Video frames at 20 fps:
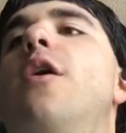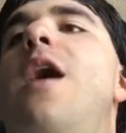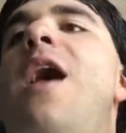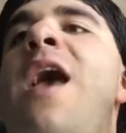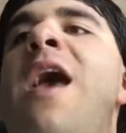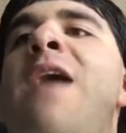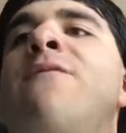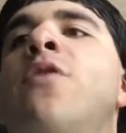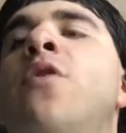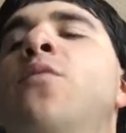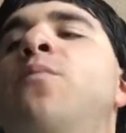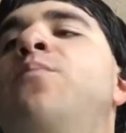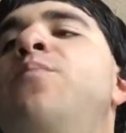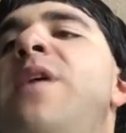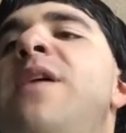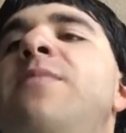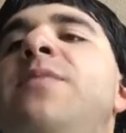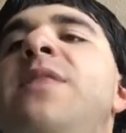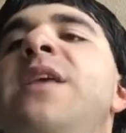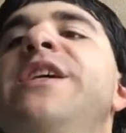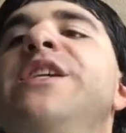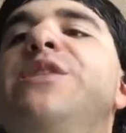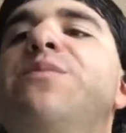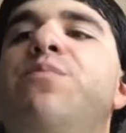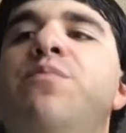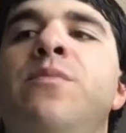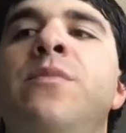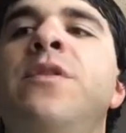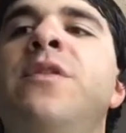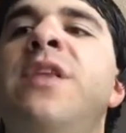these
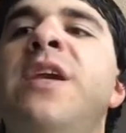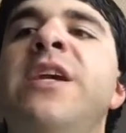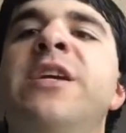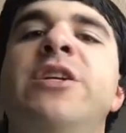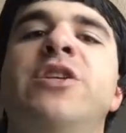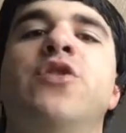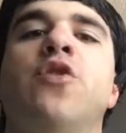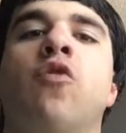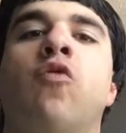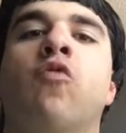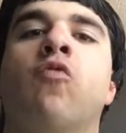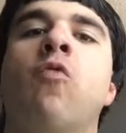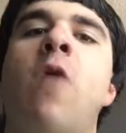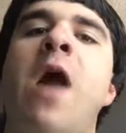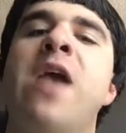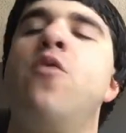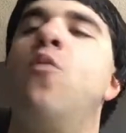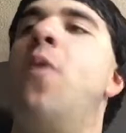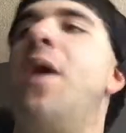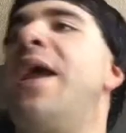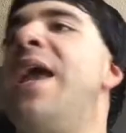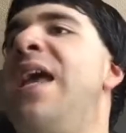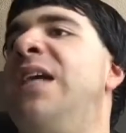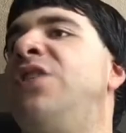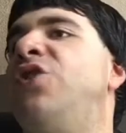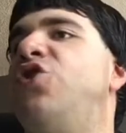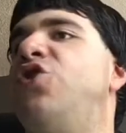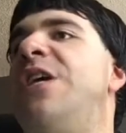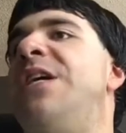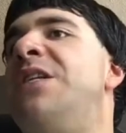right-wing
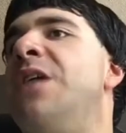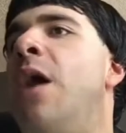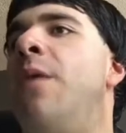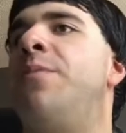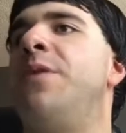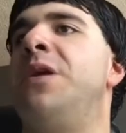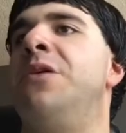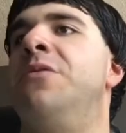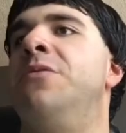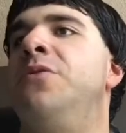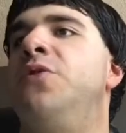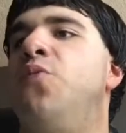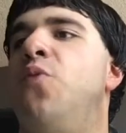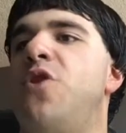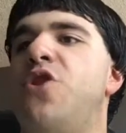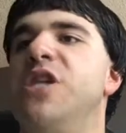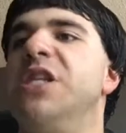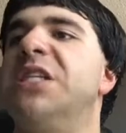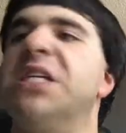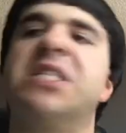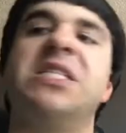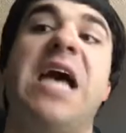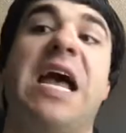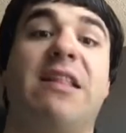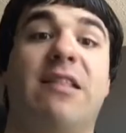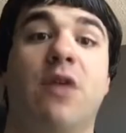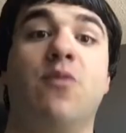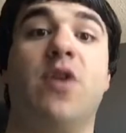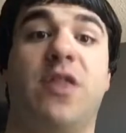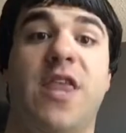SJWs, which is
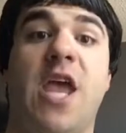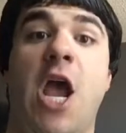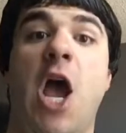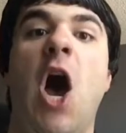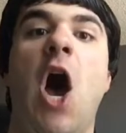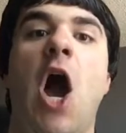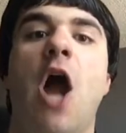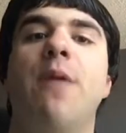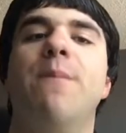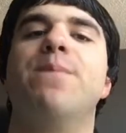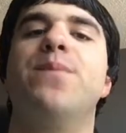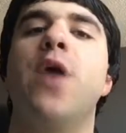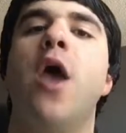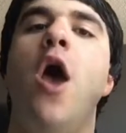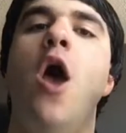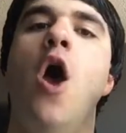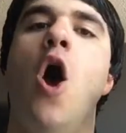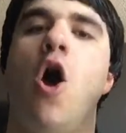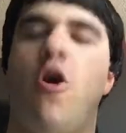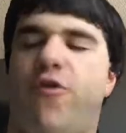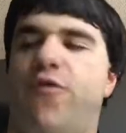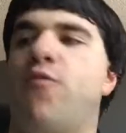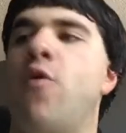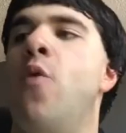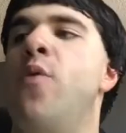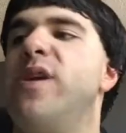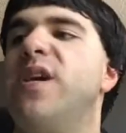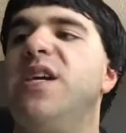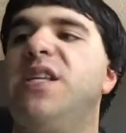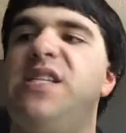exactly what they are
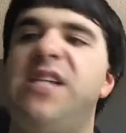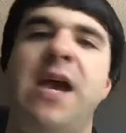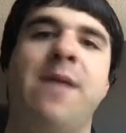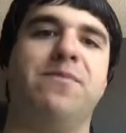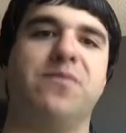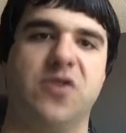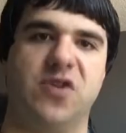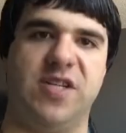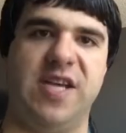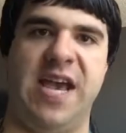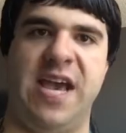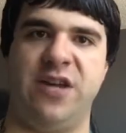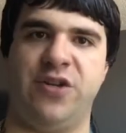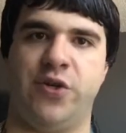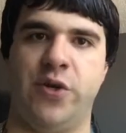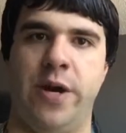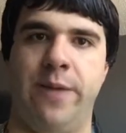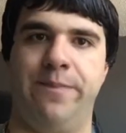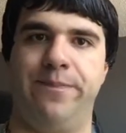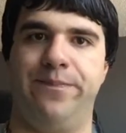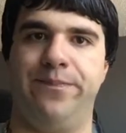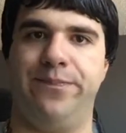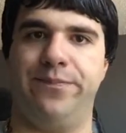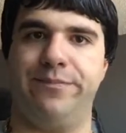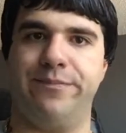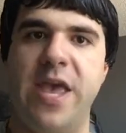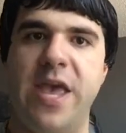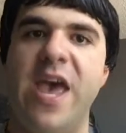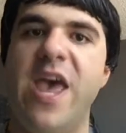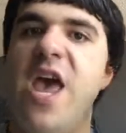throwing a temper tantrum.
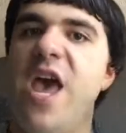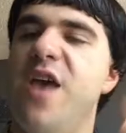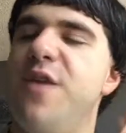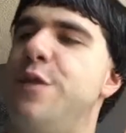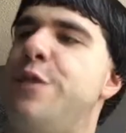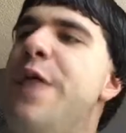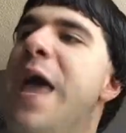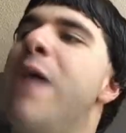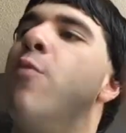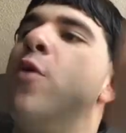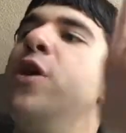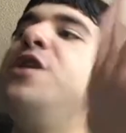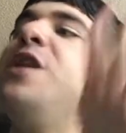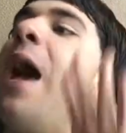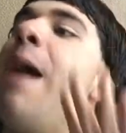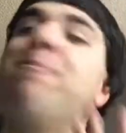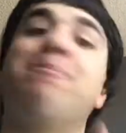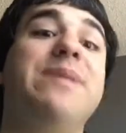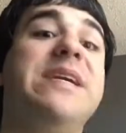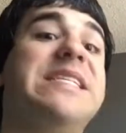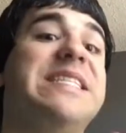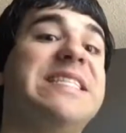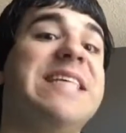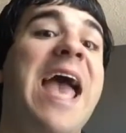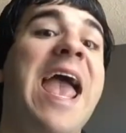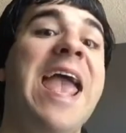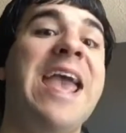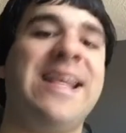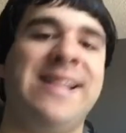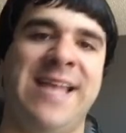They would not be
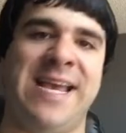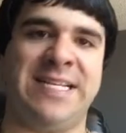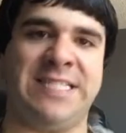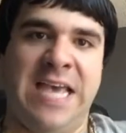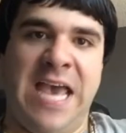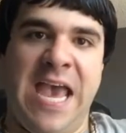saying this